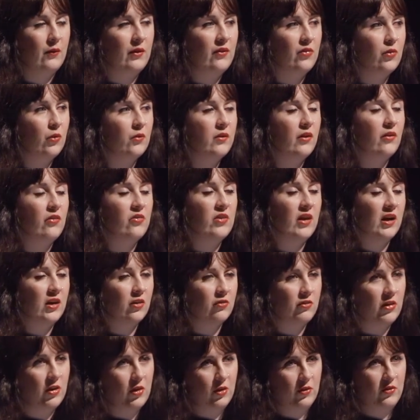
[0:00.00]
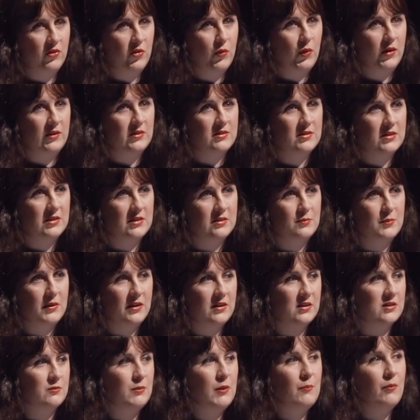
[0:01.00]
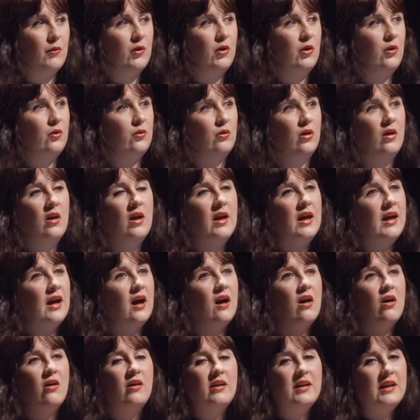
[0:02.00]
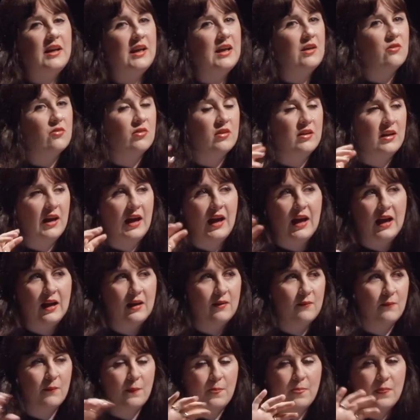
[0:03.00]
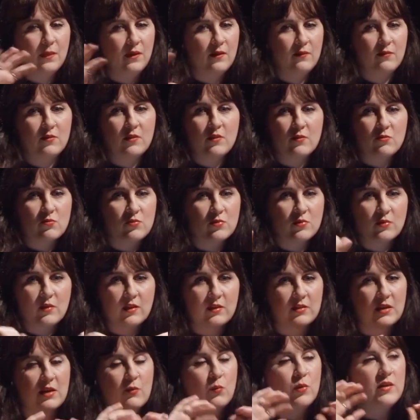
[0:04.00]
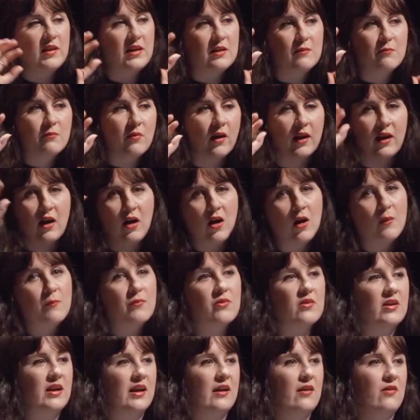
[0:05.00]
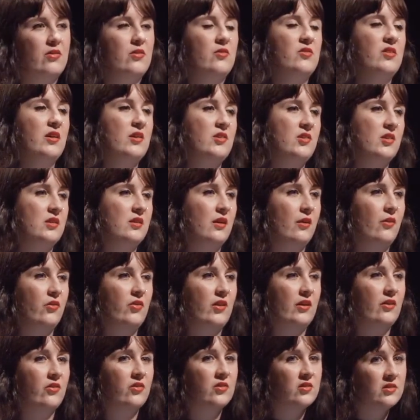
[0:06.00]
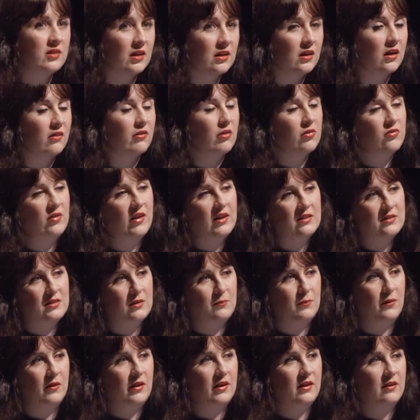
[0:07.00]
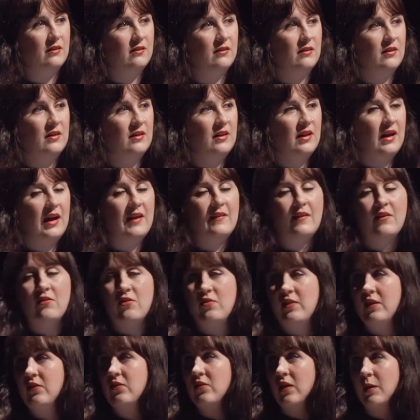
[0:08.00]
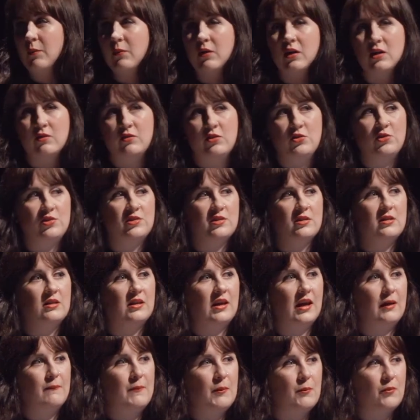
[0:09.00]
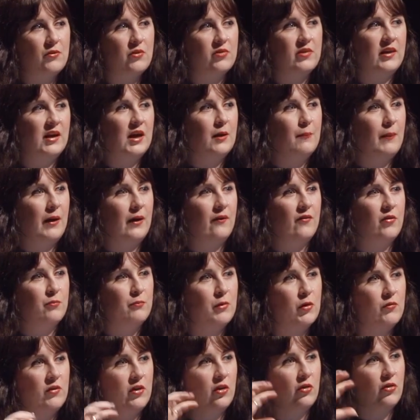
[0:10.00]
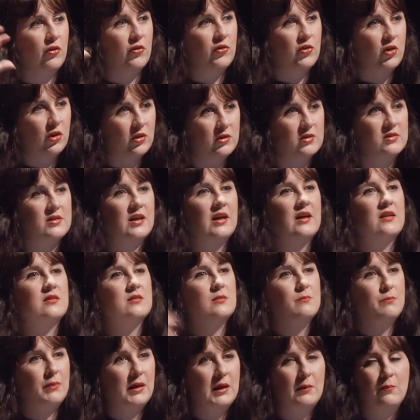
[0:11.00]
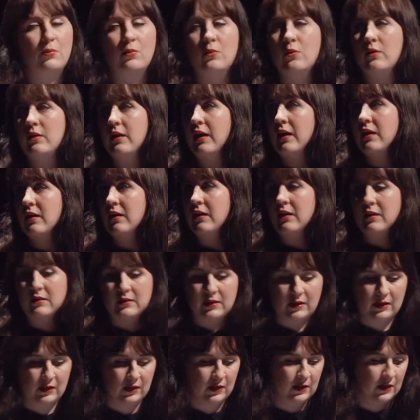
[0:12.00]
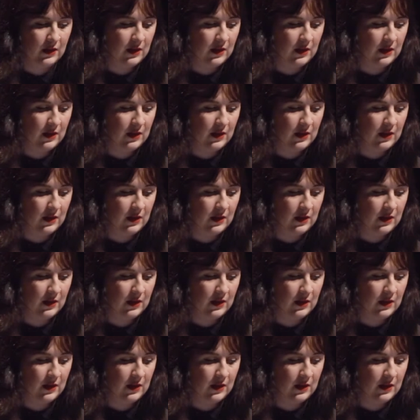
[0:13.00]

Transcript: It's all those secondary consequences, because people who aren't even within like arm's length of touching those things still are affected by it. And that's the things that I'm kind of interested in getting people to think about. It's moving across contexts and people and that kind of thing.